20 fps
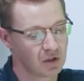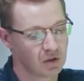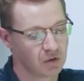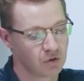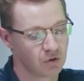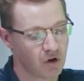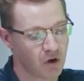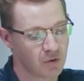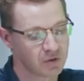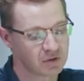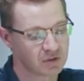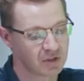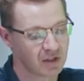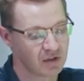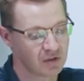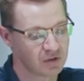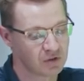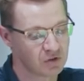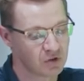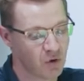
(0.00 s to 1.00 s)
There's
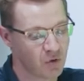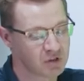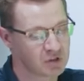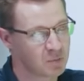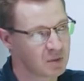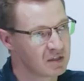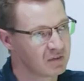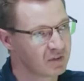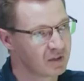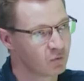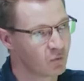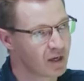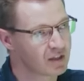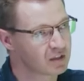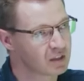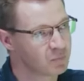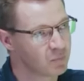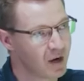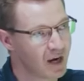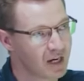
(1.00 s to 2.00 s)
always a bit of a race
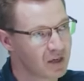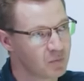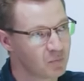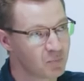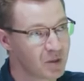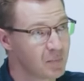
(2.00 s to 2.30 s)
to the bottom.